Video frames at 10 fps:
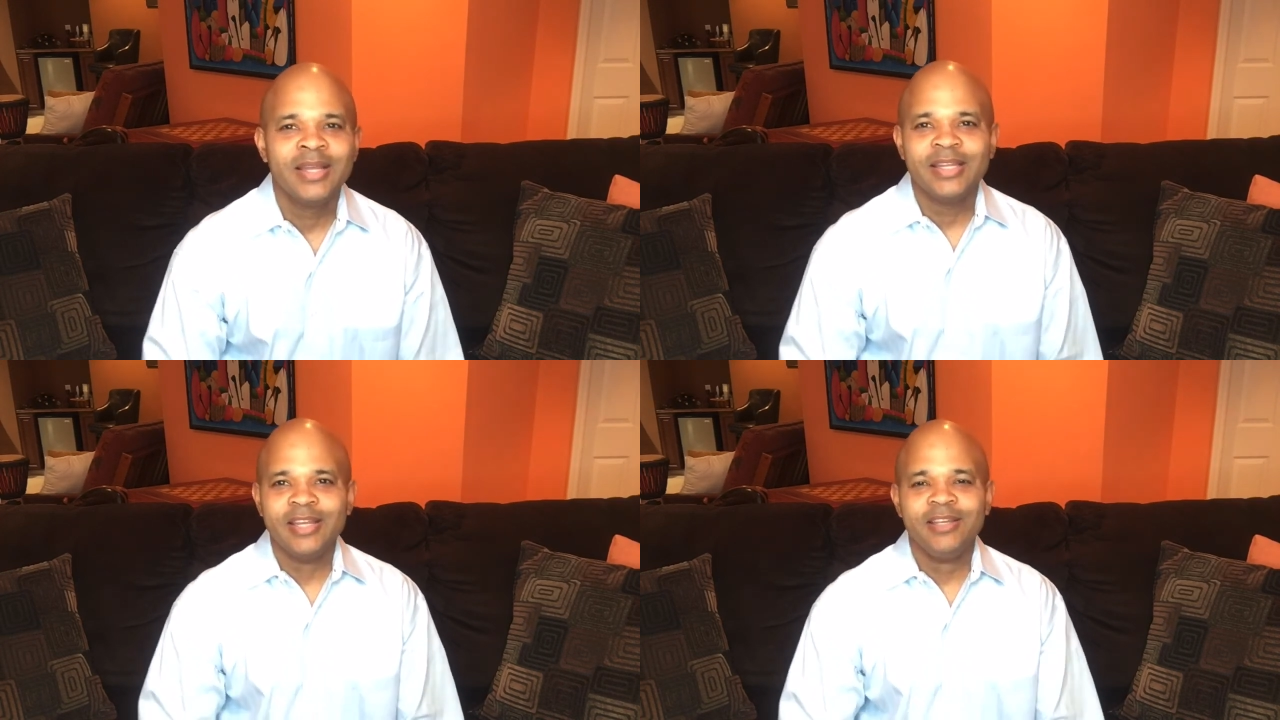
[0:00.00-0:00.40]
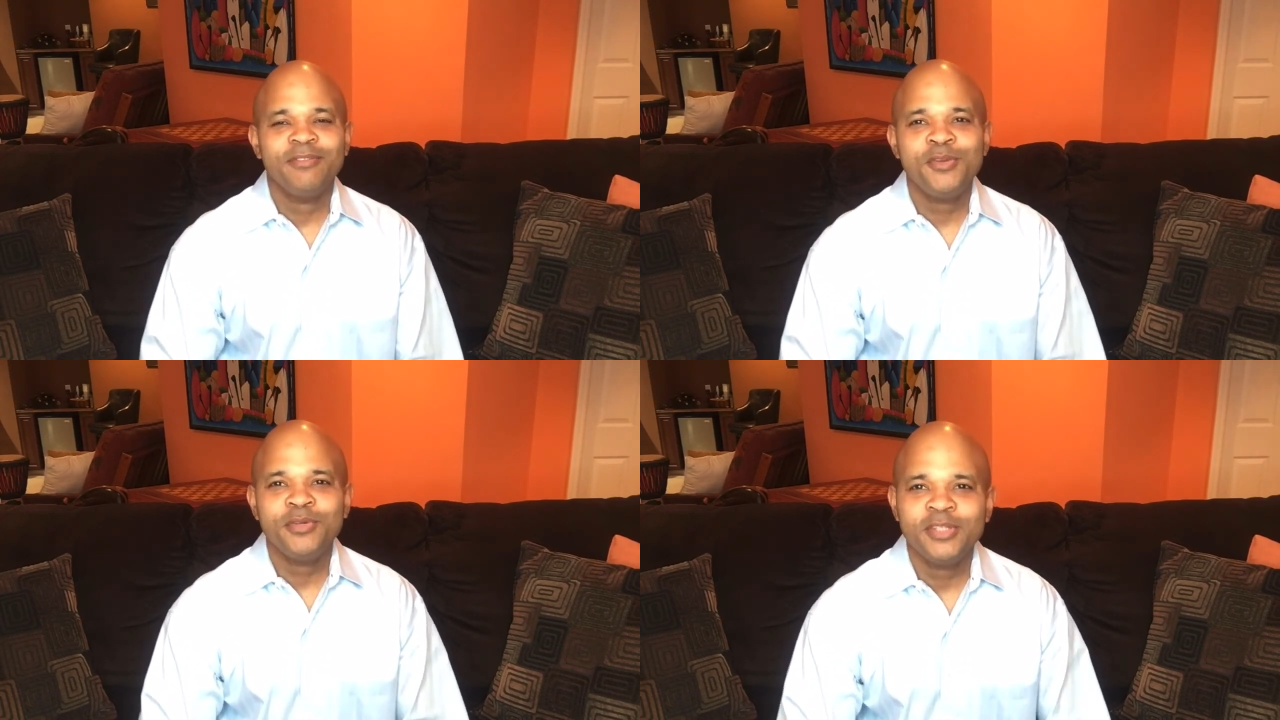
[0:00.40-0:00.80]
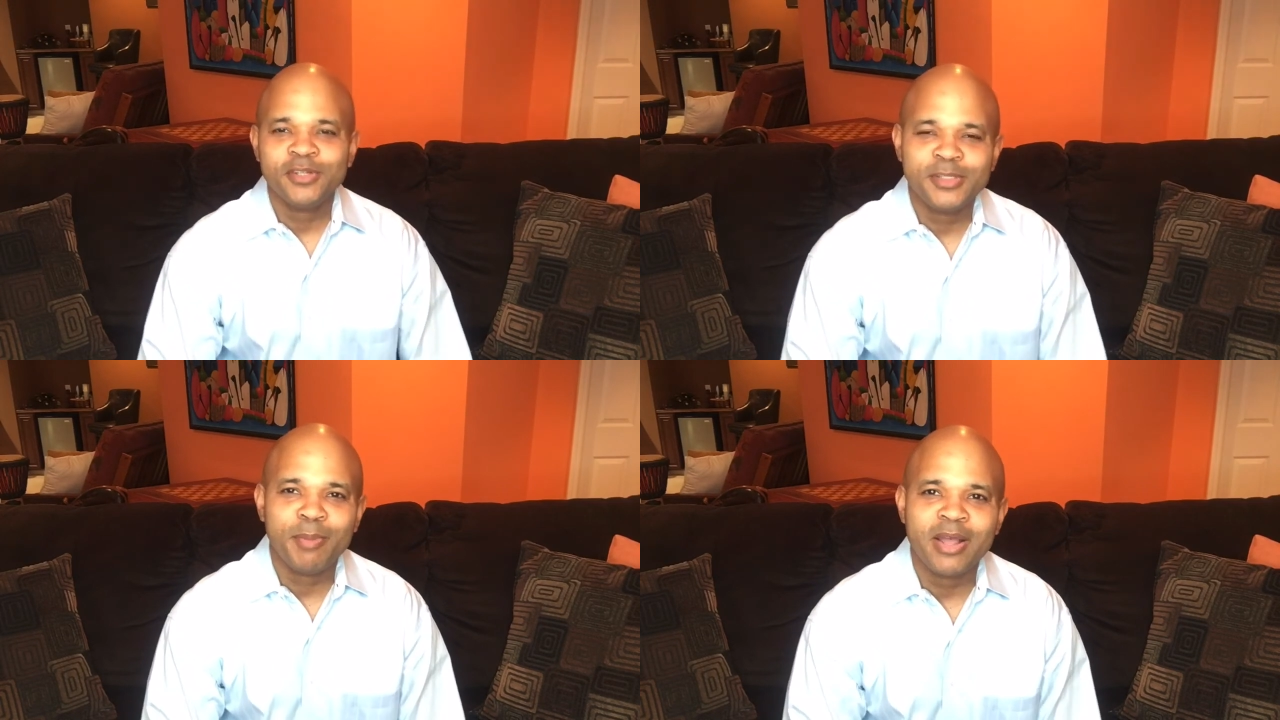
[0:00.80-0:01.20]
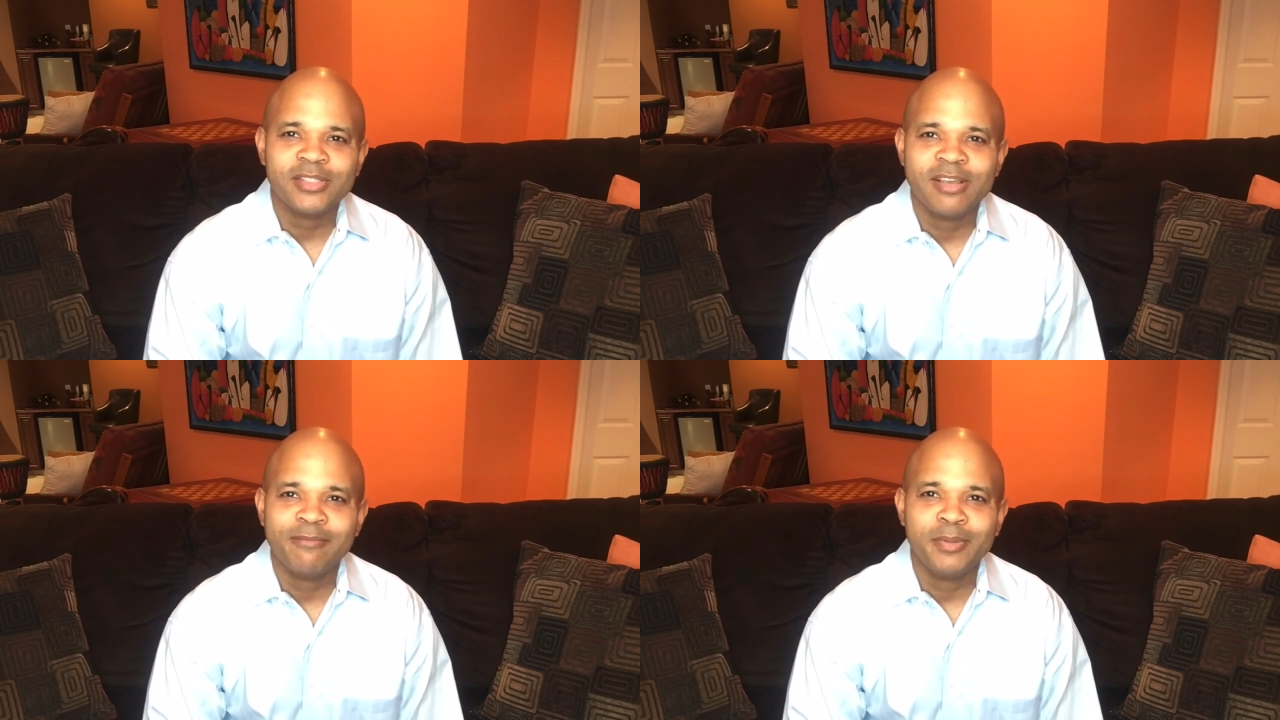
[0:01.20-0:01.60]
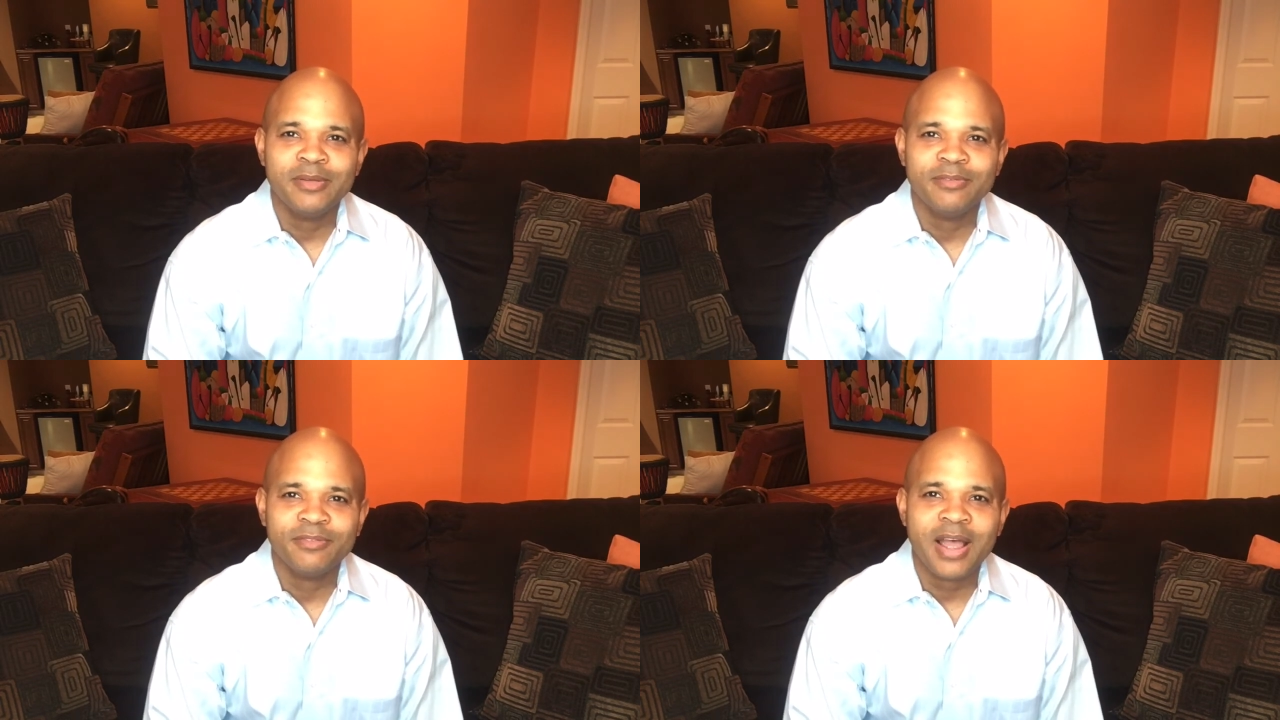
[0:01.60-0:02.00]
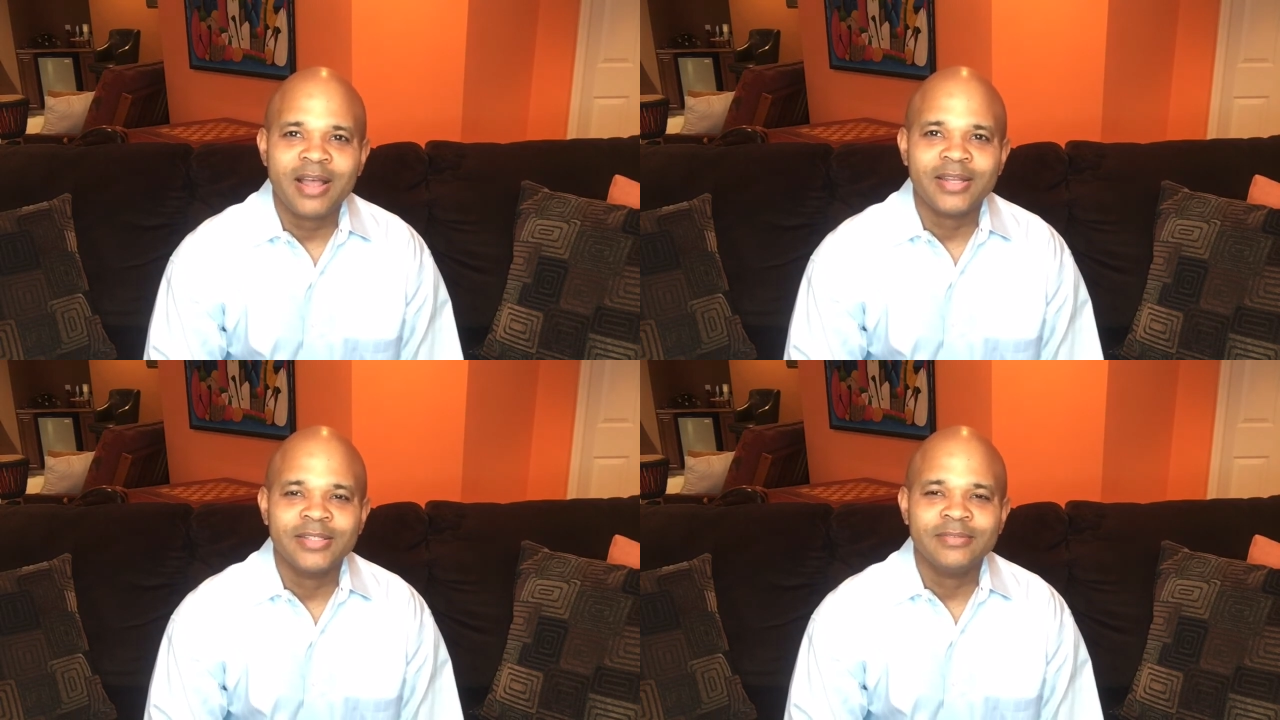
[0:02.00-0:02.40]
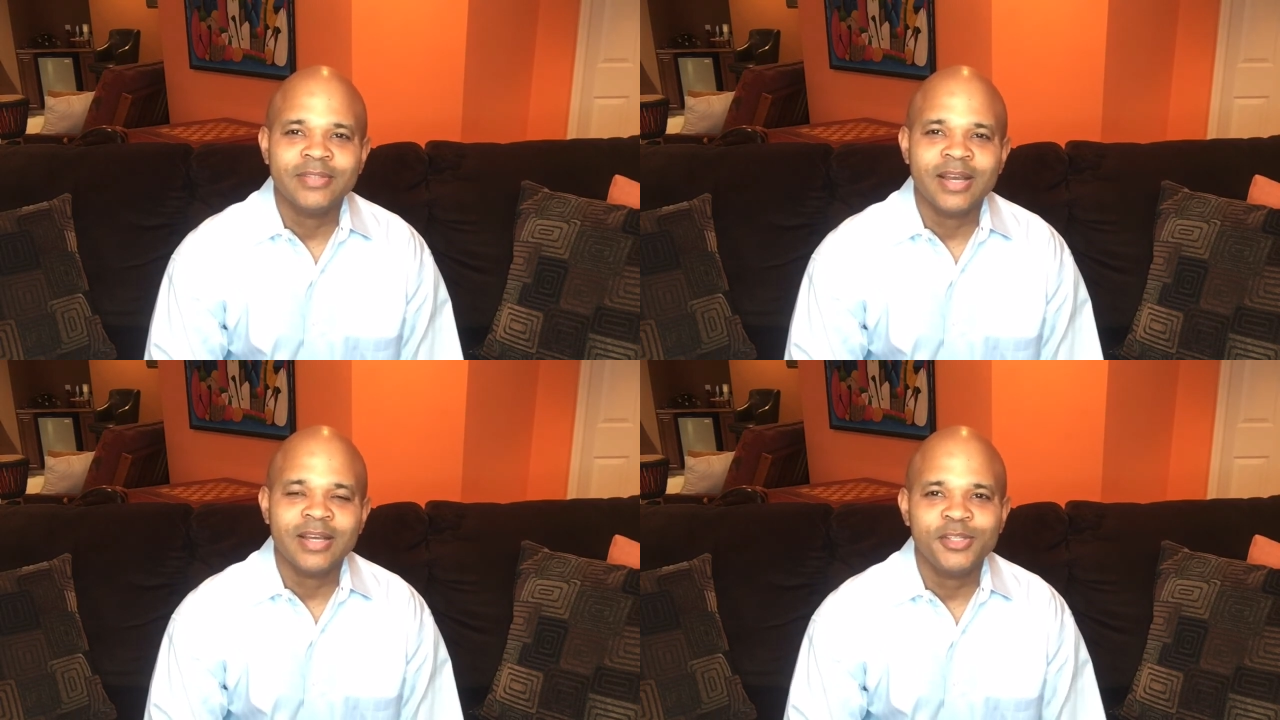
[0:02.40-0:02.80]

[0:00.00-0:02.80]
Now, if you and your spouse have been filing uh,